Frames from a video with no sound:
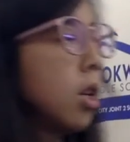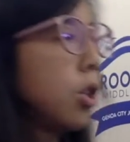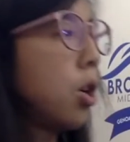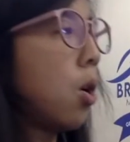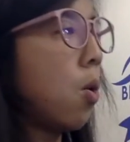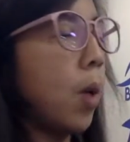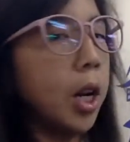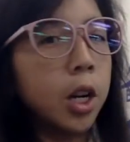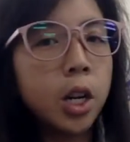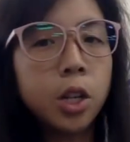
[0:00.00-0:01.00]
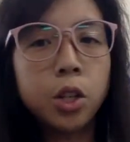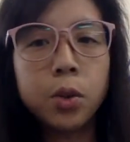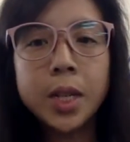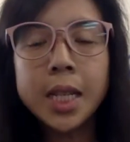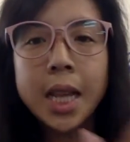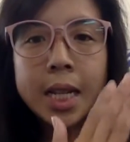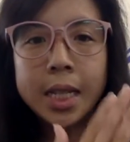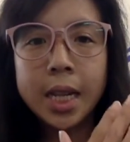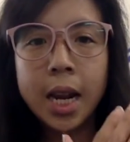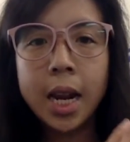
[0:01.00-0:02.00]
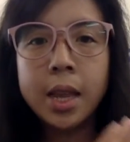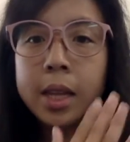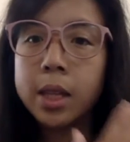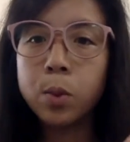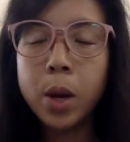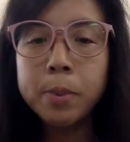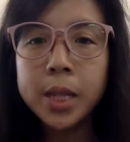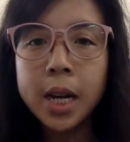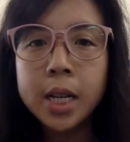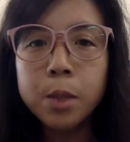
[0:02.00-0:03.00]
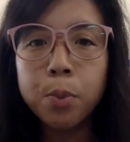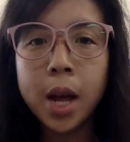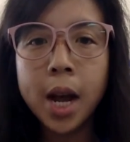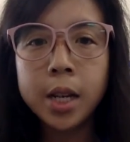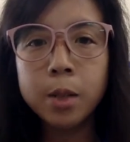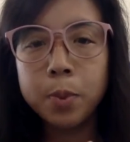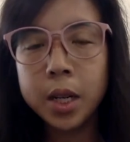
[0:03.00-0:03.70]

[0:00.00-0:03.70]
So what you're going to do is, let's say that this website is blocked